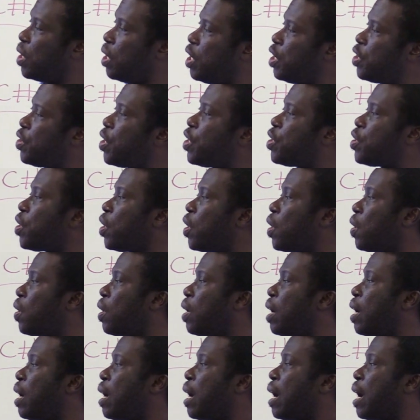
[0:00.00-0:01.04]
literature
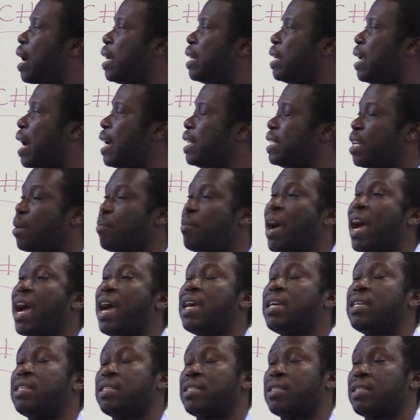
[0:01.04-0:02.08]
and
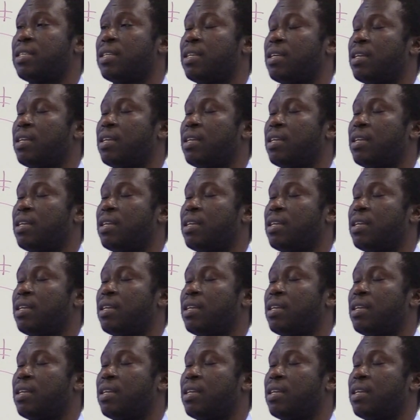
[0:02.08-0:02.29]
itemize